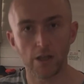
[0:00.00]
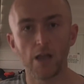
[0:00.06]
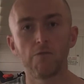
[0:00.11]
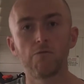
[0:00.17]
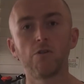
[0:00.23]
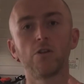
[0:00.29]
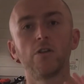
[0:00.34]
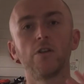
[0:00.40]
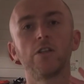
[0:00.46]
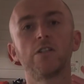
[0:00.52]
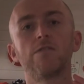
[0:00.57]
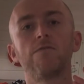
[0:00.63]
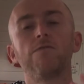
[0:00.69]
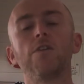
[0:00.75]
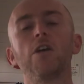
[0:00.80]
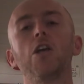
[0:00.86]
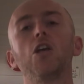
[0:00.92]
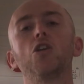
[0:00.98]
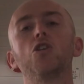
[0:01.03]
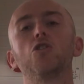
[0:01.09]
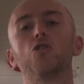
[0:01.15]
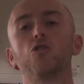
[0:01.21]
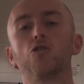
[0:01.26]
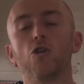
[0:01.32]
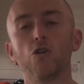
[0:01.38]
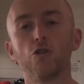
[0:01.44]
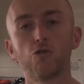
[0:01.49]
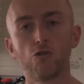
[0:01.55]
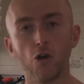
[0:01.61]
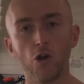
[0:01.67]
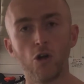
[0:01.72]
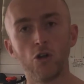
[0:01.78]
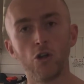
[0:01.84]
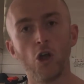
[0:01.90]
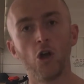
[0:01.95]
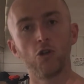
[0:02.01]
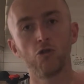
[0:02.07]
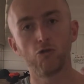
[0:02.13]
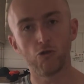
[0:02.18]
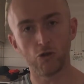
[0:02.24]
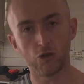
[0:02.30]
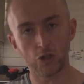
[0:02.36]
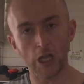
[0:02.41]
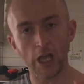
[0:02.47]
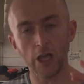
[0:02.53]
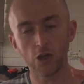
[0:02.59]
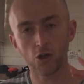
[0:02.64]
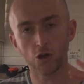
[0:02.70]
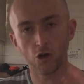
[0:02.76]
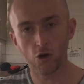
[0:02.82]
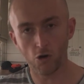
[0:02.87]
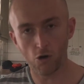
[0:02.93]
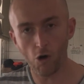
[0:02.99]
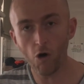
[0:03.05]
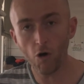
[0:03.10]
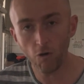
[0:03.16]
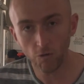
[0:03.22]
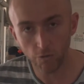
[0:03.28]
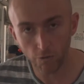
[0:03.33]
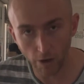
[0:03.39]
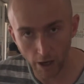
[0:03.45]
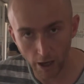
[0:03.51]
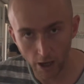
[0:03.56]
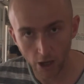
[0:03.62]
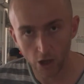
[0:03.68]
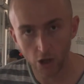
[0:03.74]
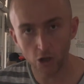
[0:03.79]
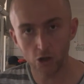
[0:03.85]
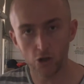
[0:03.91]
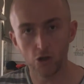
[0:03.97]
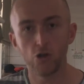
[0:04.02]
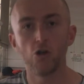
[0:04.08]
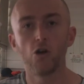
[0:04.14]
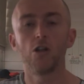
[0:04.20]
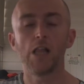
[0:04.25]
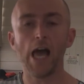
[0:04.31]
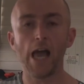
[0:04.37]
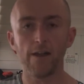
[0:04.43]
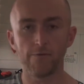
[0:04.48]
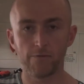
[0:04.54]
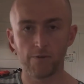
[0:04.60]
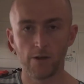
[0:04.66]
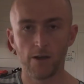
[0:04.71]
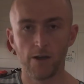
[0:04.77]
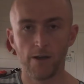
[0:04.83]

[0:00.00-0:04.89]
And this fear is not going to take over your life.